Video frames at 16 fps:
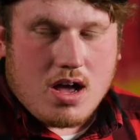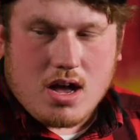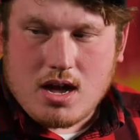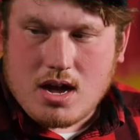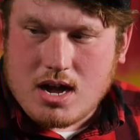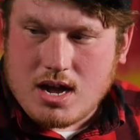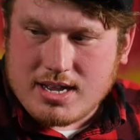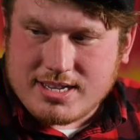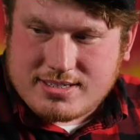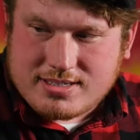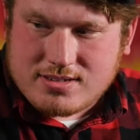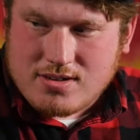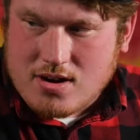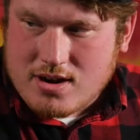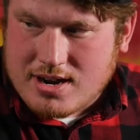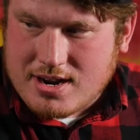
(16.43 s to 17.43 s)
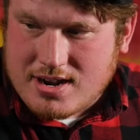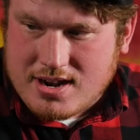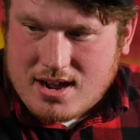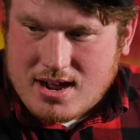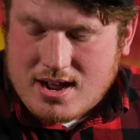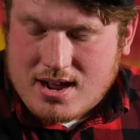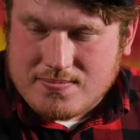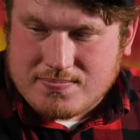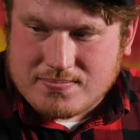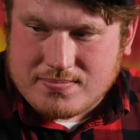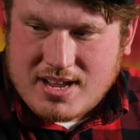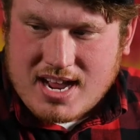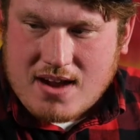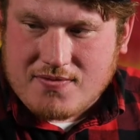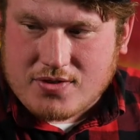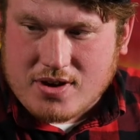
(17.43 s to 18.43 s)
It started
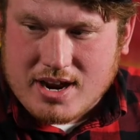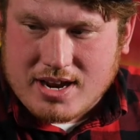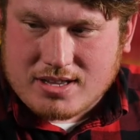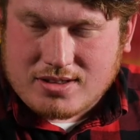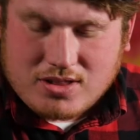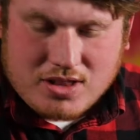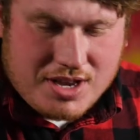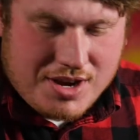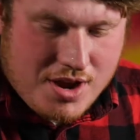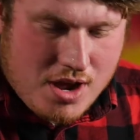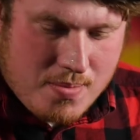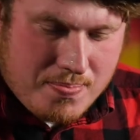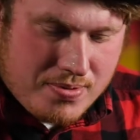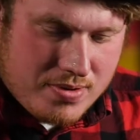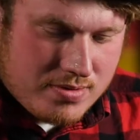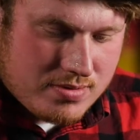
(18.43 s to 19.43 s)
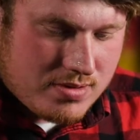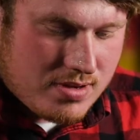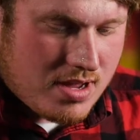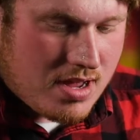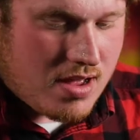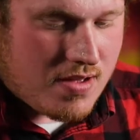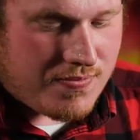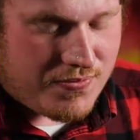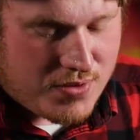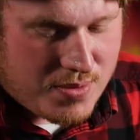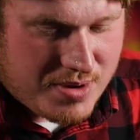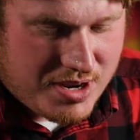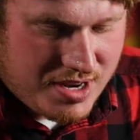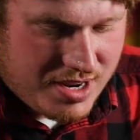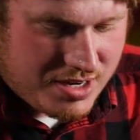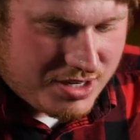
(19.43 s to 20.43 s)
after I cleaned up from
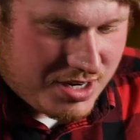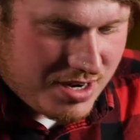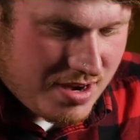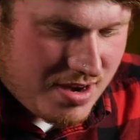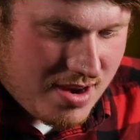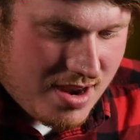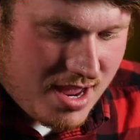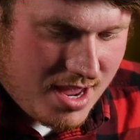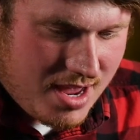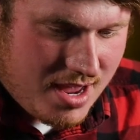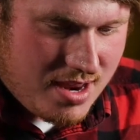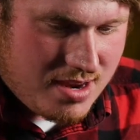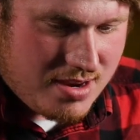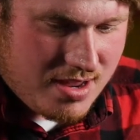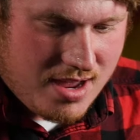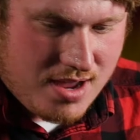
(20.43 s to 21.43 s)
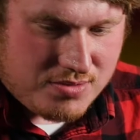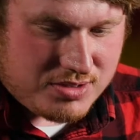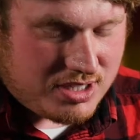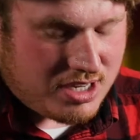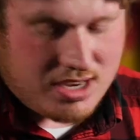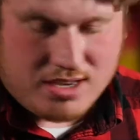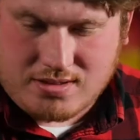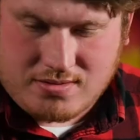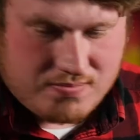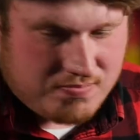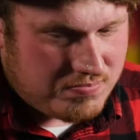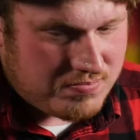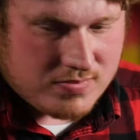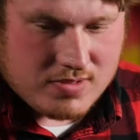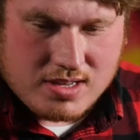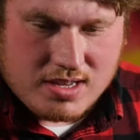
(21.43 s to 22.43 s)
an addiction, and I was like,
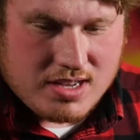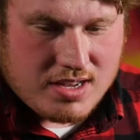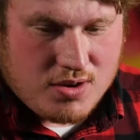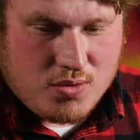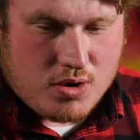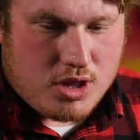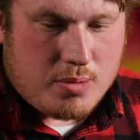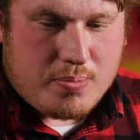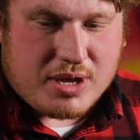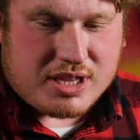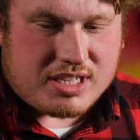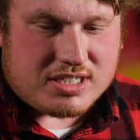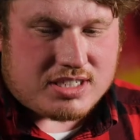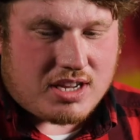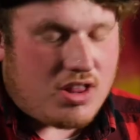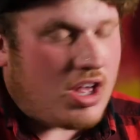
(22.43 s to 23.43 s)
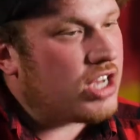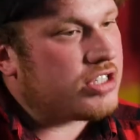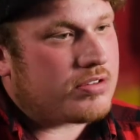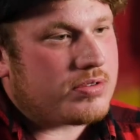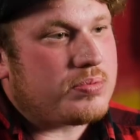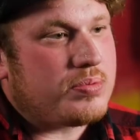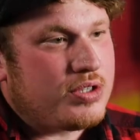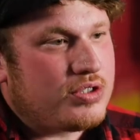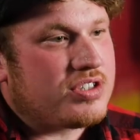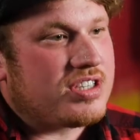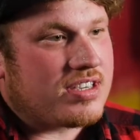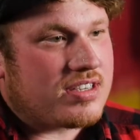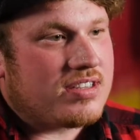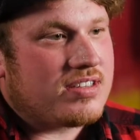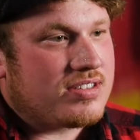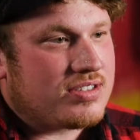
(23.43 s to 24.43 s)
one of the big things I lost was
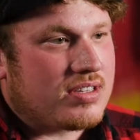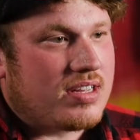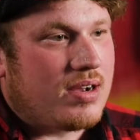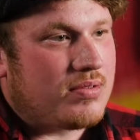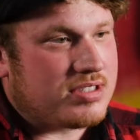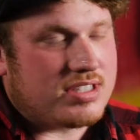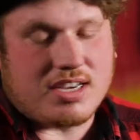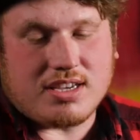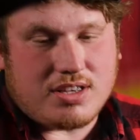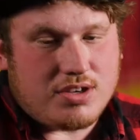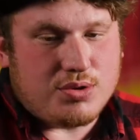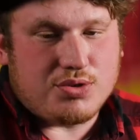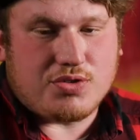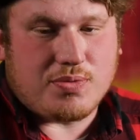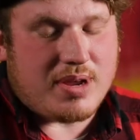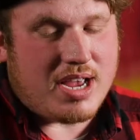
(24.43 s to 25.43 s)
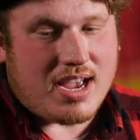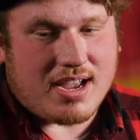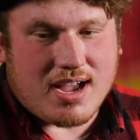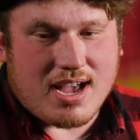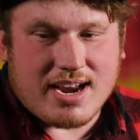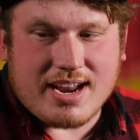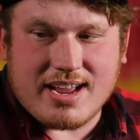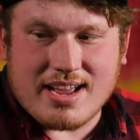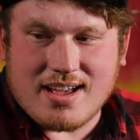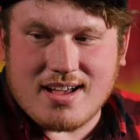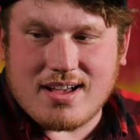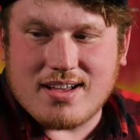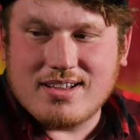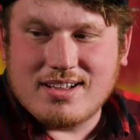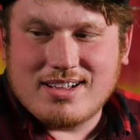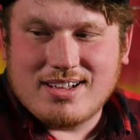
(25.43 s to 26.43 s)
music, so that was like huge for me. I got
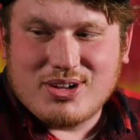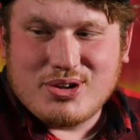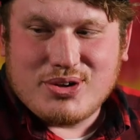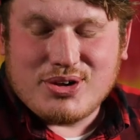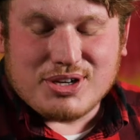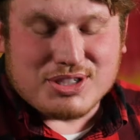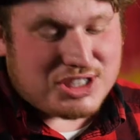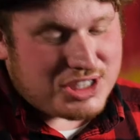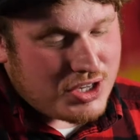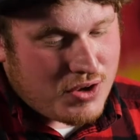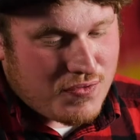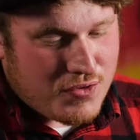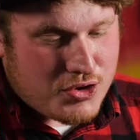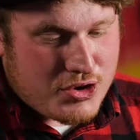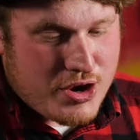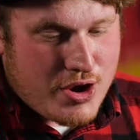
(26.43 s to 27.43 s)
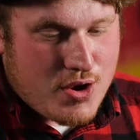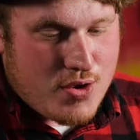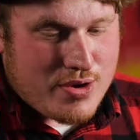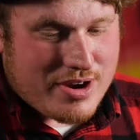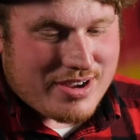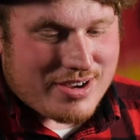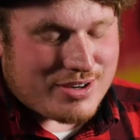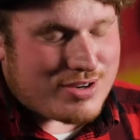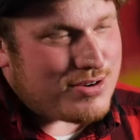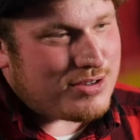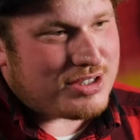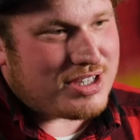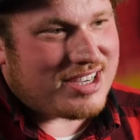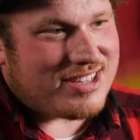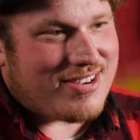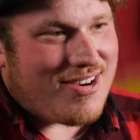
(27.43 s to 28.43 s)
a Silvertone
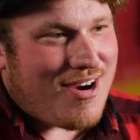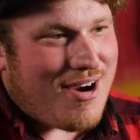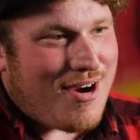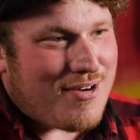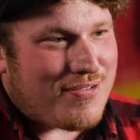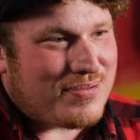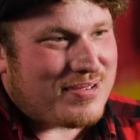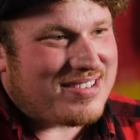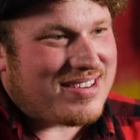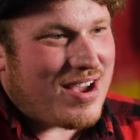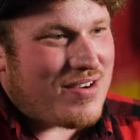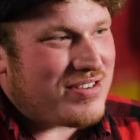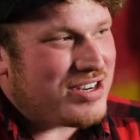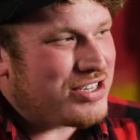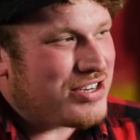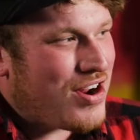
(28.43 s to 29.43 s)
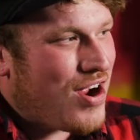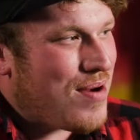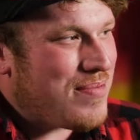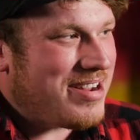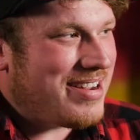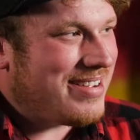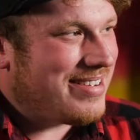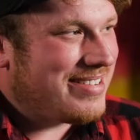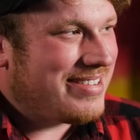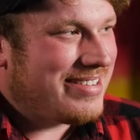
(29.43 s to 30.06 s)
acoustic guitar from the Salvation Army,